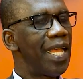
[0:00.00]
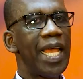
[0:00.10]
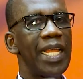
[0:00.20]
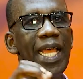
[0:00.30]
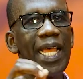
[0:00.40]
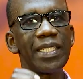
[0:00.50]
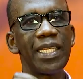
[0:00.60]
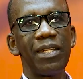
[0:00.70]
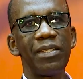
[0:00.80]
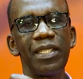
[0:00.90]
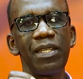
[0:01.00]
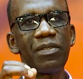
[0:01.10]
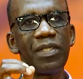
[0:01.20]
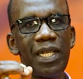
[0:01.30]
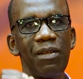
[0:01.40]
And asking
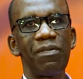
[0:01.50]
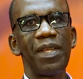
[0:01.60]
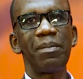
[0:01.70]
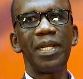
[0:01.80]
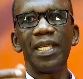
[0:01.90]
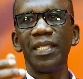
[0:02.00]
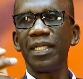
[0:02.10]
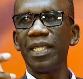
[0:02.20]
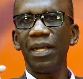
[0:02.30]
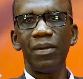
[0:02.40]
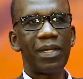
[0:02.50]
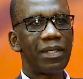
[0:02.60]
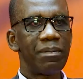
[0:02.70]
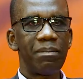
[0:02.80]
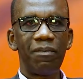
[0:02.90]
ourselves in our families, in
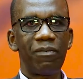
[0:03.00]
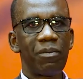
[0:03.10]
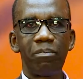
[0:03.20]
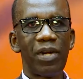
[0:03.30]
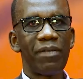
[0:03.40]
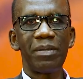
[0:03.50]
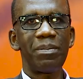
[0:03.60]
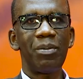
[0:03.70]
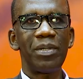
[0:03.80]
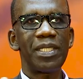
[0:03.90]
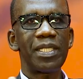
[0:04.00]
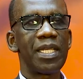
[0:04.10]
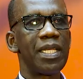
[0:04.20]
our private moments,